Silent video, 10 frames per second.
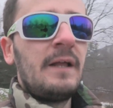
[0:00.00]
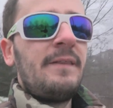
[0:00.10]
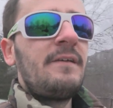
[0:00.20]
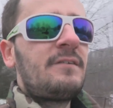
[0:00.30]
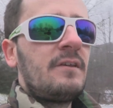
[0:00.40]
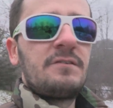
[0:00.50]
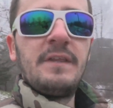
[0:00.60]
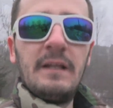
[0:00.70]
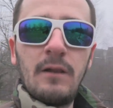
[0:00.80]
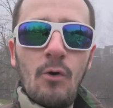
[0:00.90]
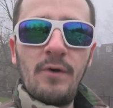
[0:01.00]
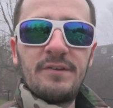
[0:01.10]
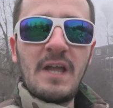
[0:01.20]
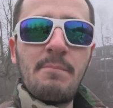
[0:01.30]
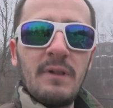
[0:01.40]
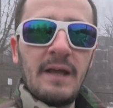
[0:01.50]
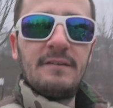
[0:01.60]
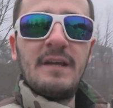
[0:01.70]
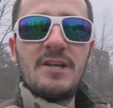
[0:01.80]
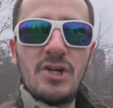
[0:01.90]
This is the lowest
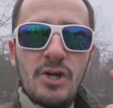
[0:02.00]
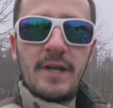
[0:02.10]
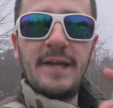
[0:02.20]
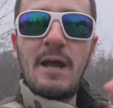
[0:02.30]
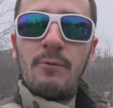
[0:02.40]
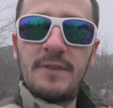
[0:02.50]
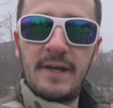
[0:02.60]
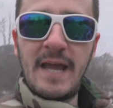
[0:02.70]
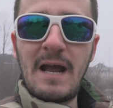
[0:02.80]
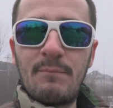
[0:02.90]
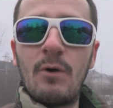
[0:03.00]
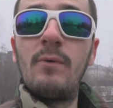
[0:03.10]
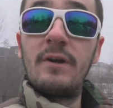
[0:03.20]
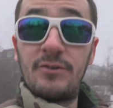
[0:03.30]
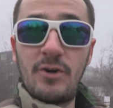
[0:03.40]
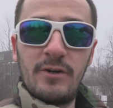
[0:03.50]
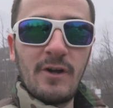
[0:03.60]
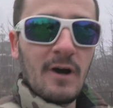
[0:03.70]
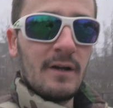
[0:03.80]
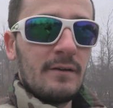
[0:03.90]
stabilization you can get with the camera when it's turned
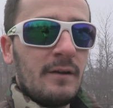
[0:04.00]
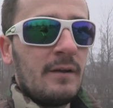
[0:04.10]
on.